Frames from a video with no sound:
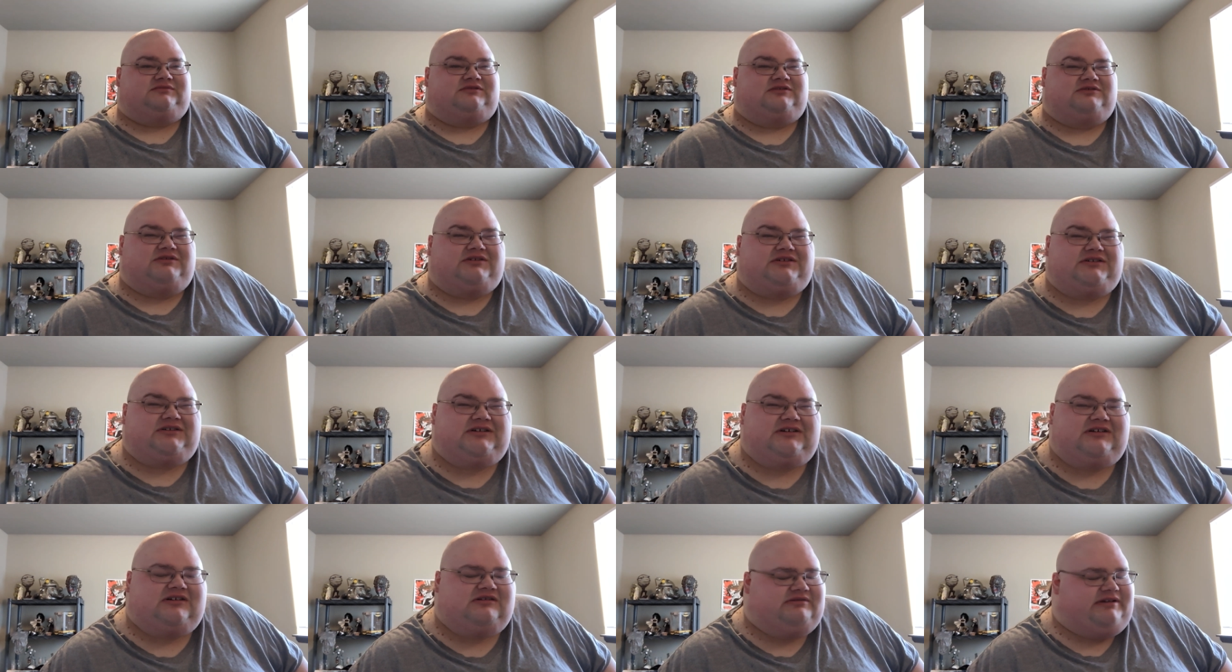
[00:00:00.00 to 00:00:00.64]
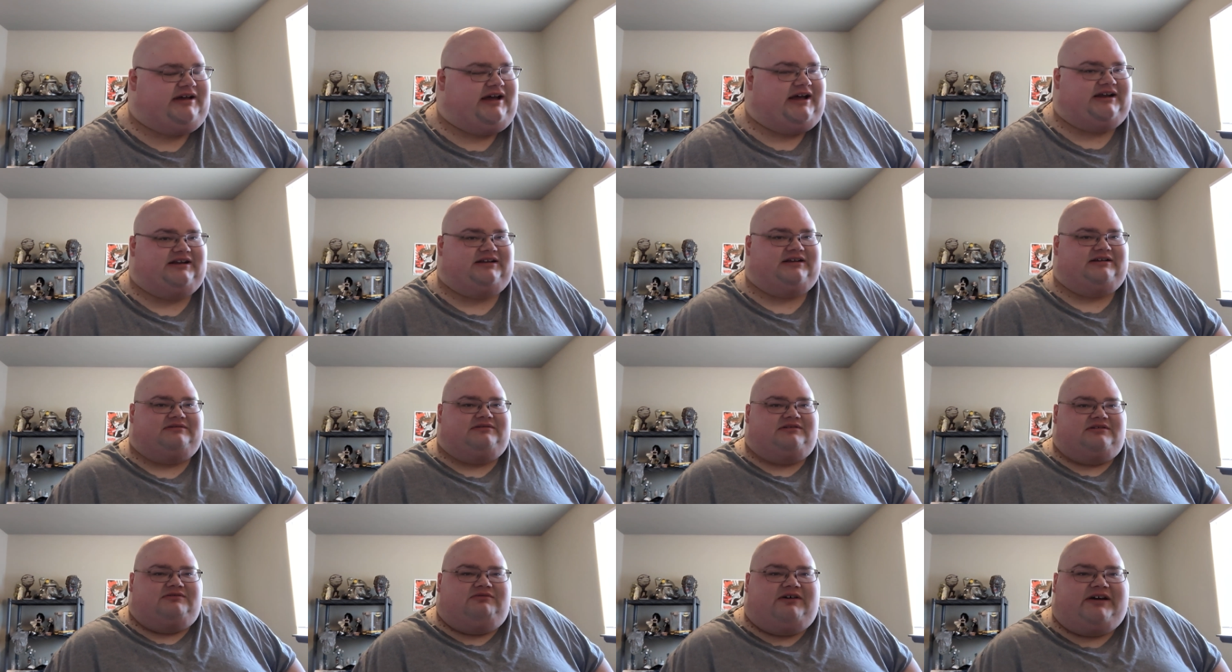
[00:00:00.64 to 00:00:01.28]
What? Oh,
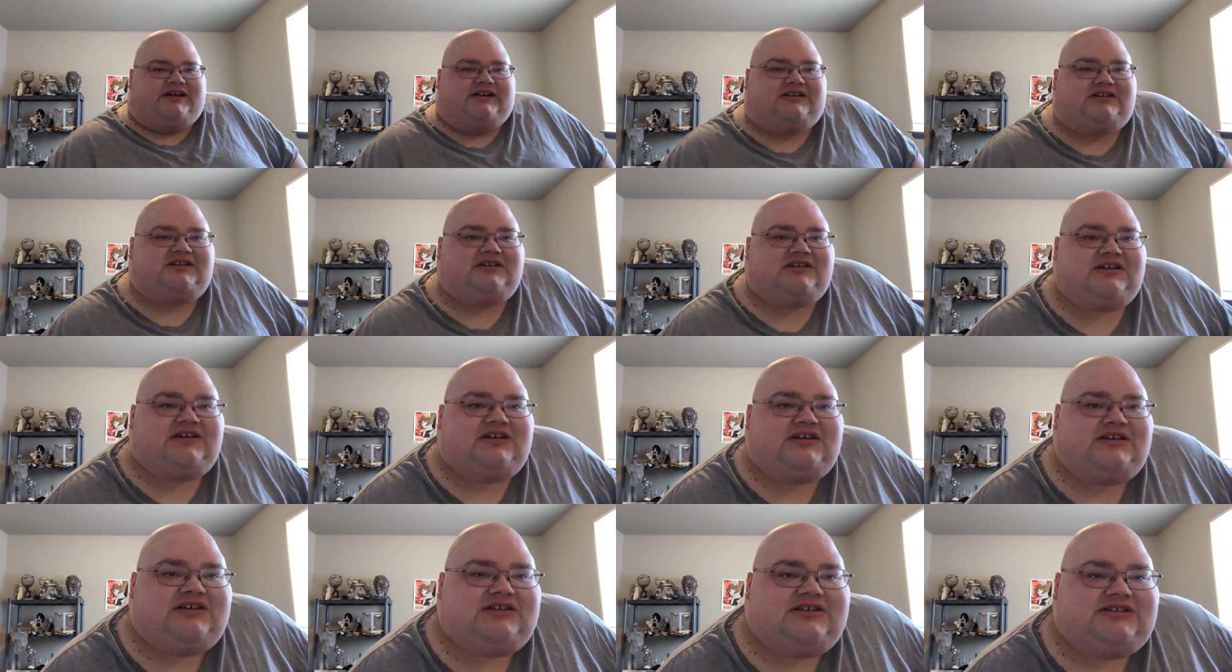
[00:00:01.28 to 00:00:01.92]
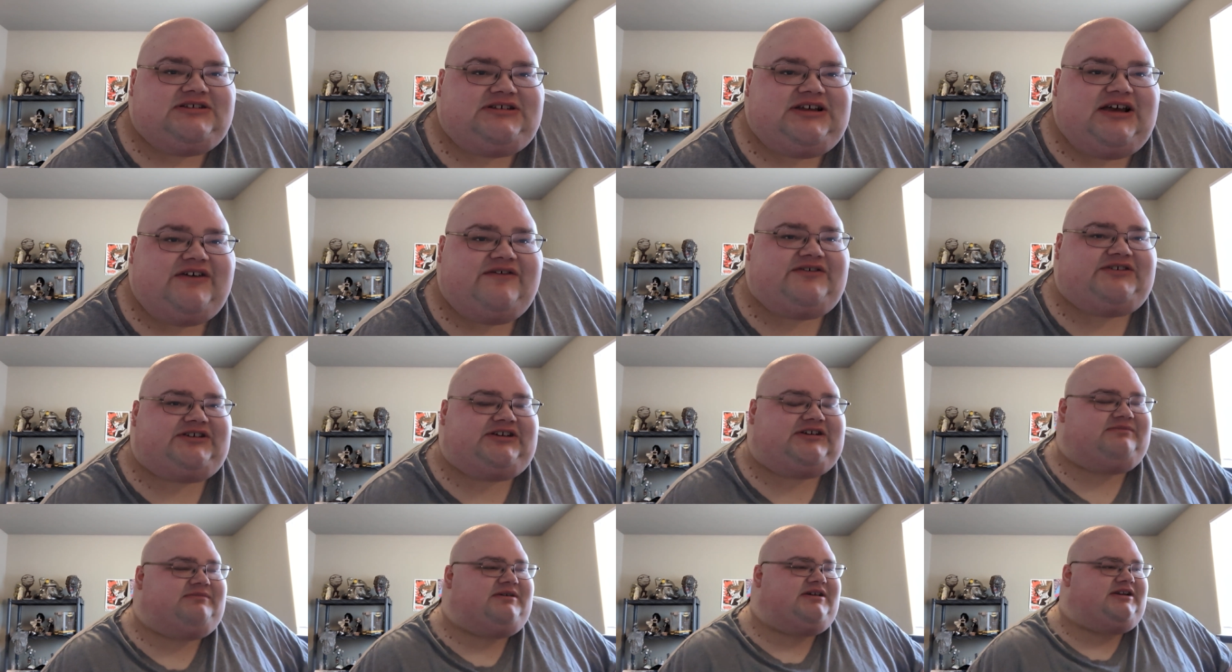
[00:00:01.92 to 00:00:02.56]
God. Wait.
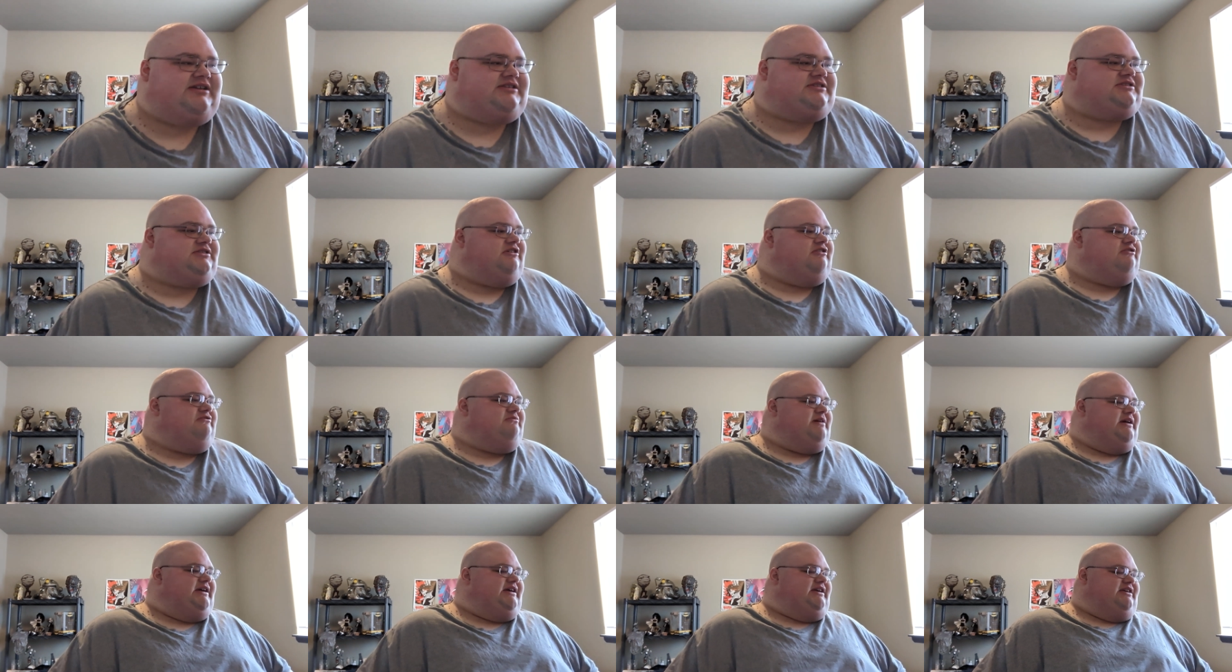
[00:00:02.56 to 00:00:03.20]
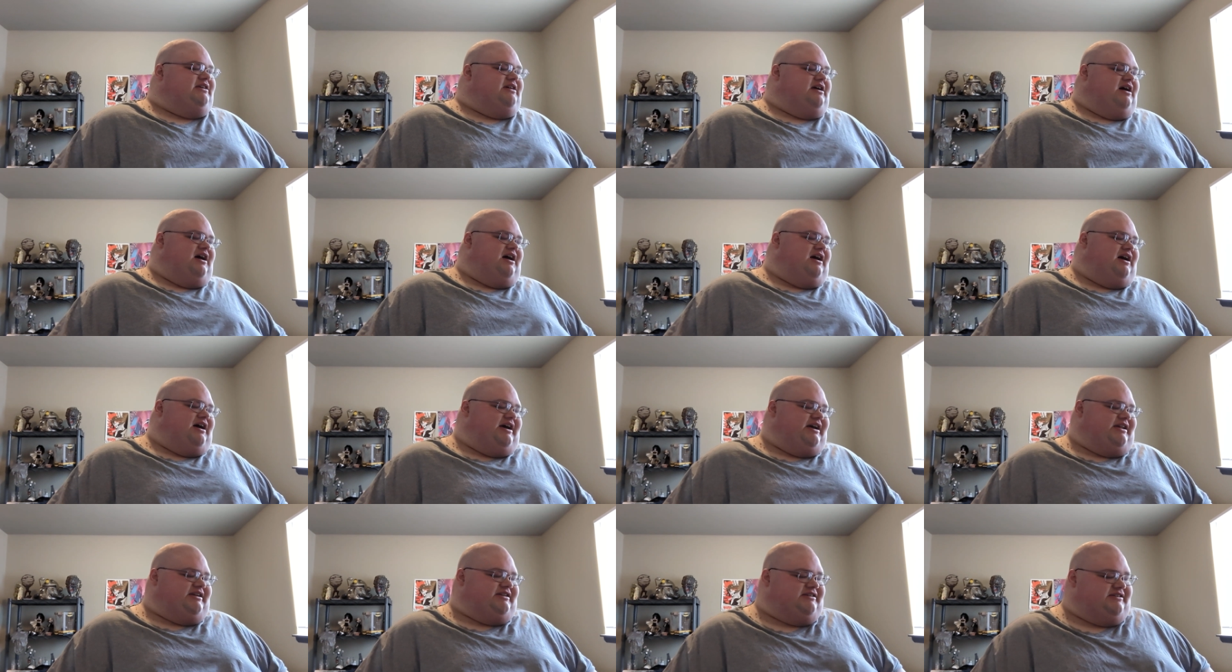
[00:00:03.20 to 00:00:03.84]
17 minutes? Oh, my
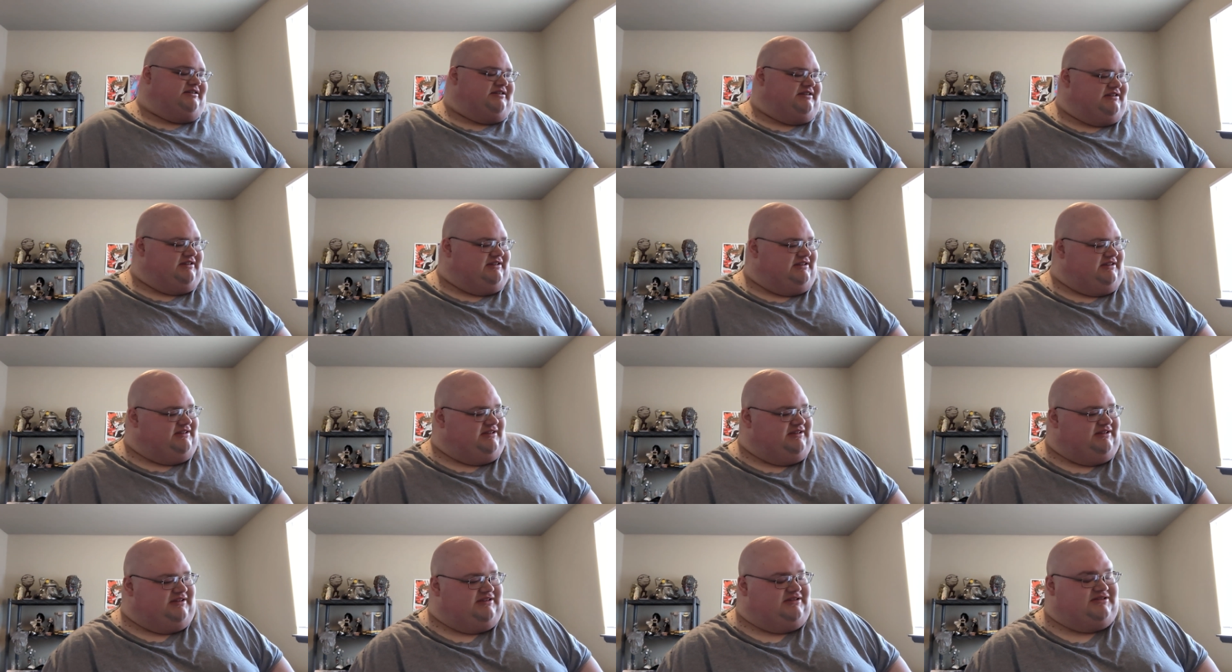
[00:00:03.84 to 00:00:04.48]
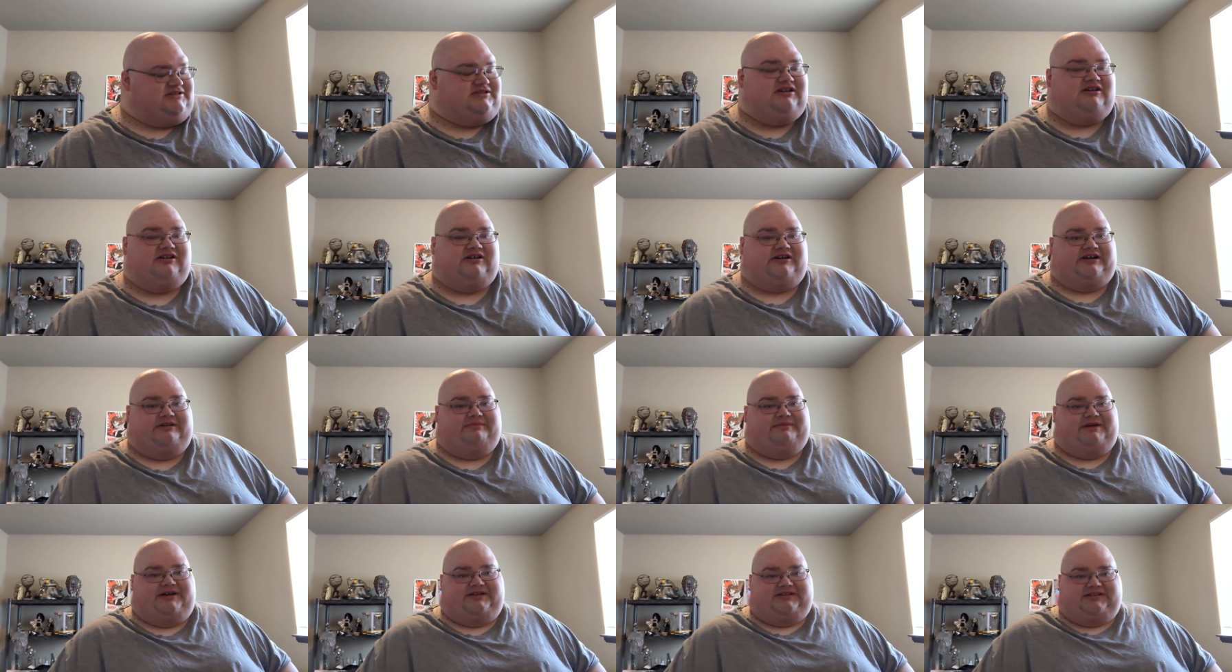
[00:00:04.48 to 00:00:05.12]
God.
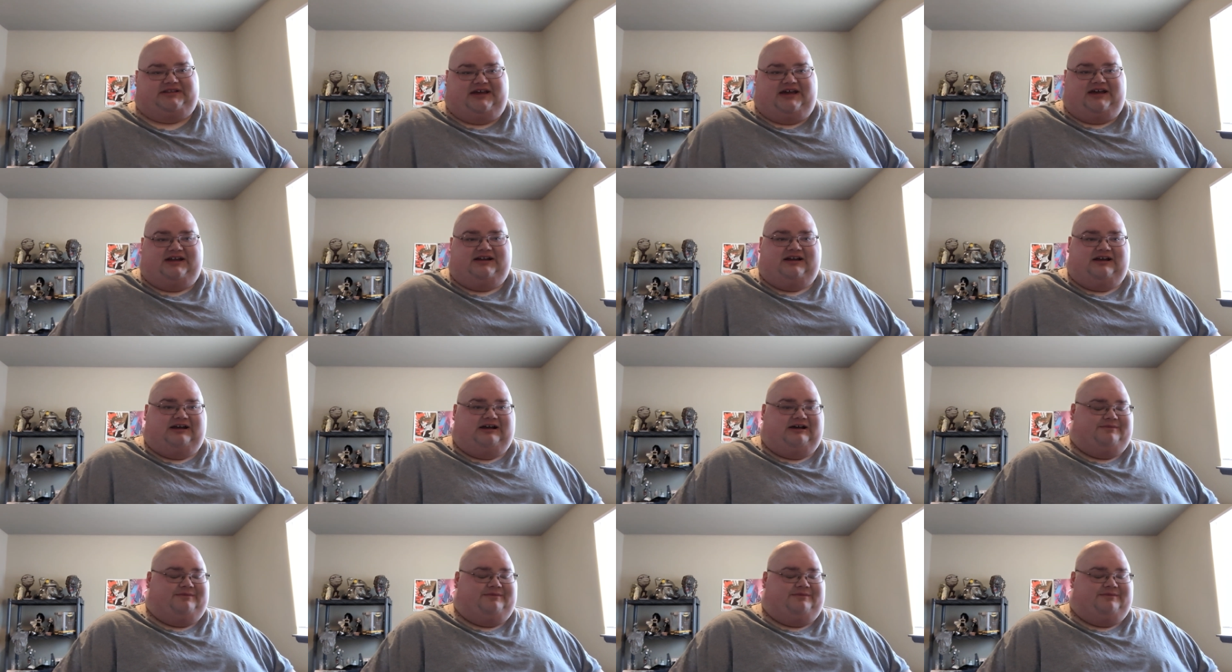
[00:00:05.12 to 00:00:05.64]
Sorry about that.